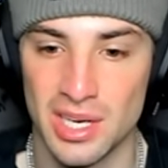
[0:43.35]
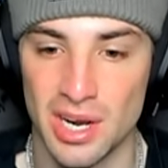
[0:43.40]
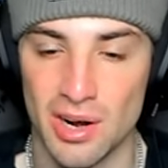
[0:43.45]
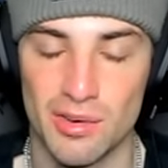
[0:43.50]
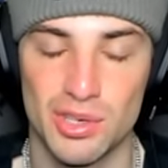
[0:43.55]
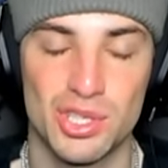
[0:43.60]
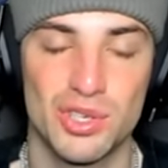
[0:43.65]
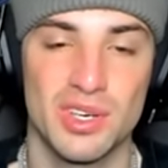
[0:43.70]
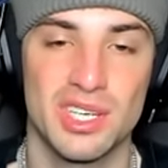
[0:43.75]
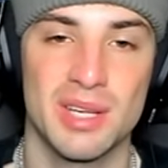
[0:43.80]
A
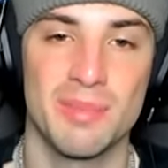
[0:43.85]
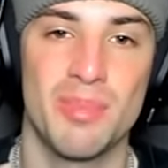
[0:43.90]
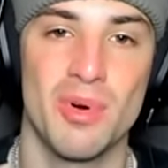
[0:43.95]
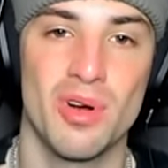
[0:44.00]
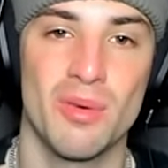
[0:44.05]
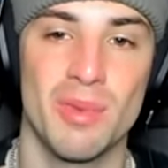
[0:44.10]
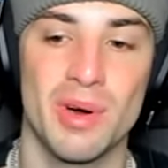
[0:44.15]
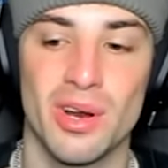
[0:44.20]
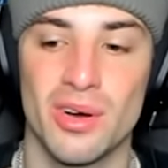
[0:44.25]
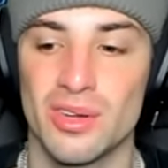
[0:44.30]
restricted
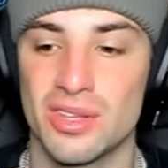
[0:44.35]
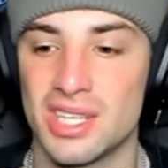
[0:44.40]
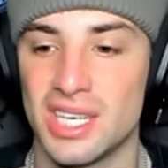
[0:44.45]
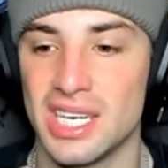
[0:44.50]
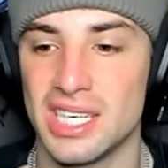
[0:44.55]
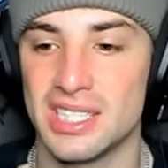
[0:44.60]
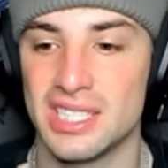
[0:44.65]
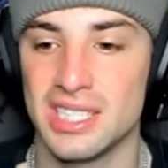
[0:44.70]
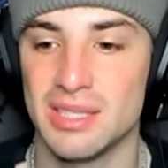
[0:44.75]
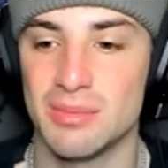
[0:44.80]
Pokemon on
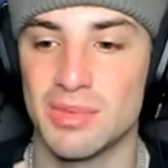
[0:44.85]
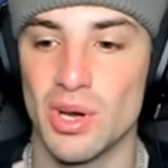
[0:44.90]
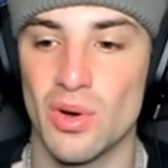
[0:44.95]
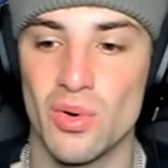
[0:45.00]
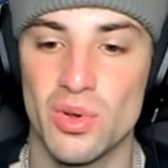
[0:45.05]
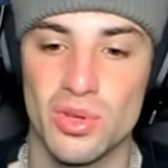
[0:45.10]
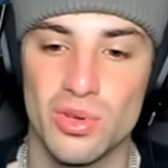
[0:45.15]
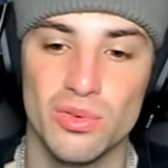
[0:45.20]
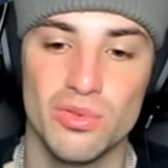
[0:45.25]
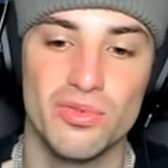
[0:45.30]
today's team
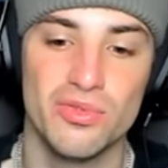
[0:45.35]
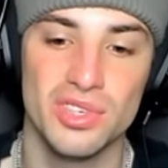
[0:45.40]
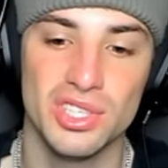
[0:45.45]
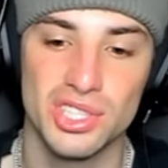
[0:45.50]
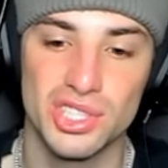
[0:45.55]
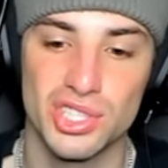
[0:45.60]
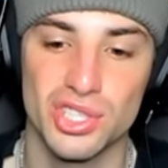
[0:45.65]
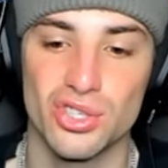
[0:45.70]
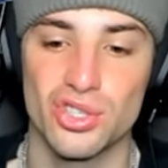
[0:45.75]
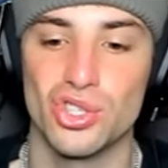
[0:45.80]
going to
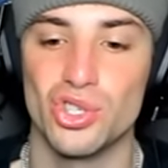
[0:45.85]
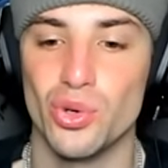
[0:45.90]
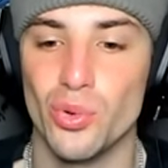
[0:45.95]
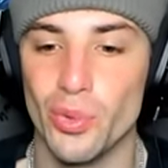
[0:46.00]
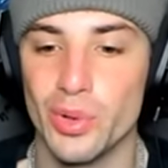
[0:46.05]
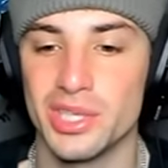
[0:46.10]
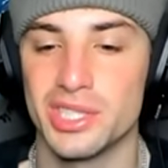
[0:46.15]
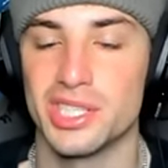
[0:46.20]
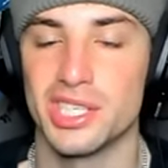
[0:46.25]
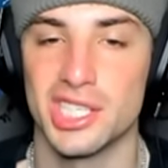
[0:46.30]
feature
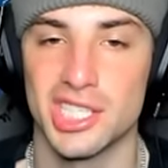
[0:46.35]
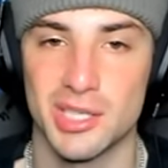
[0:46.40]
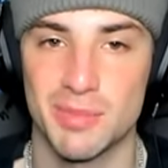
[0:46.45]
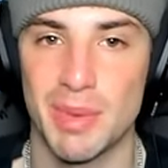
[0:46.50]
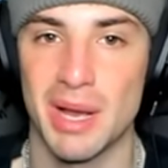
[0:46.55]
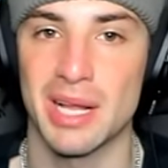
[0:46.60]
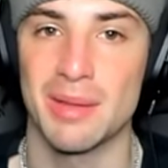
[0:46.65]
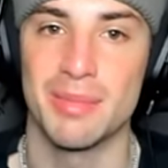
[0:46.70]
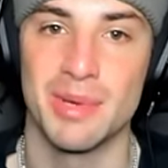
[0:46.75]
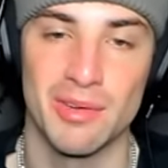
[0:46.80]
Choice
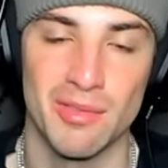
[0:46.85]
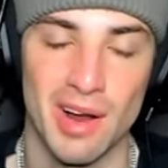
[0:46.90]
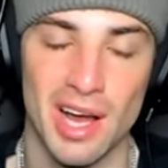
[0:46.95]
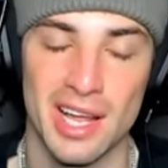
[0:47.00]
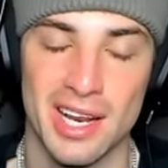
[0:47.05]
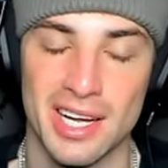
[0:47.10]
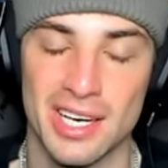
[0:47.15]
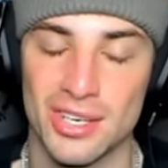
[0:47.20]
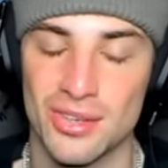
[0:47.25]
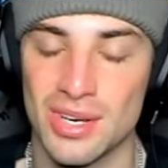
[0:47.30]
Spec Miraidon.